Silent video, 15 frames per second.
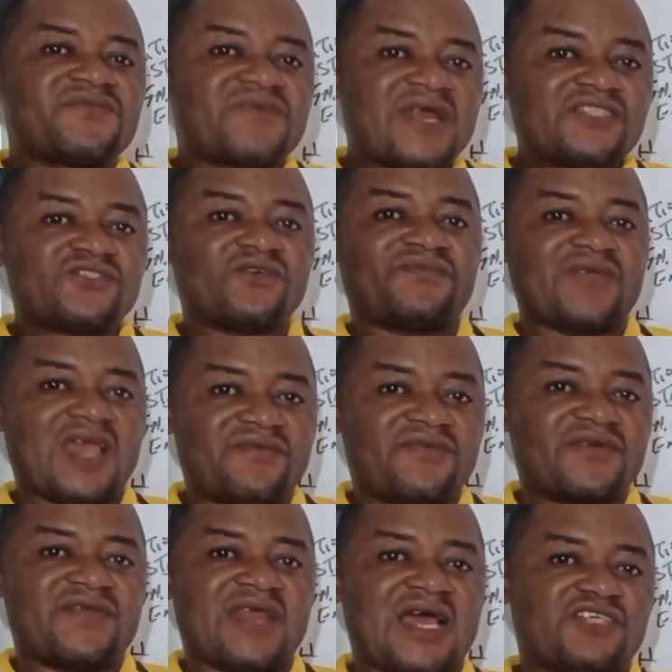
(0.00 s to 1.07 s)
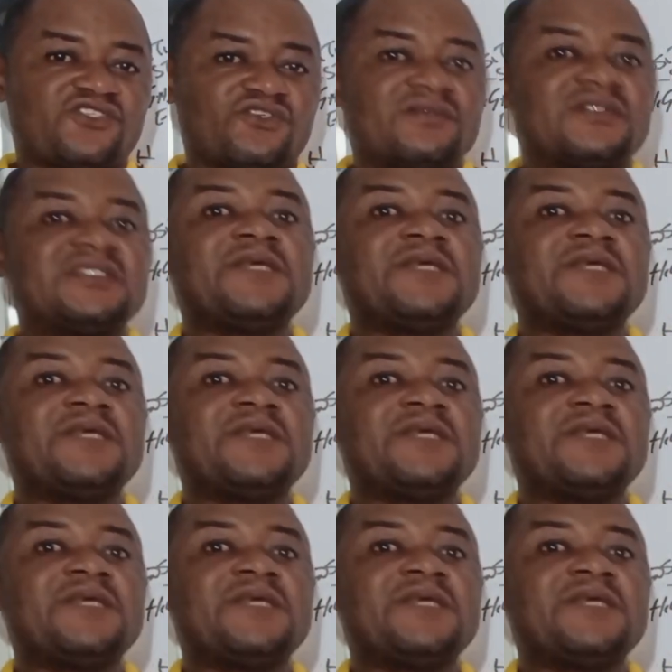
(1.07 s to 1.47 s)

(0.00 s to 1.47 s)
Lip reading: rate of every reaction,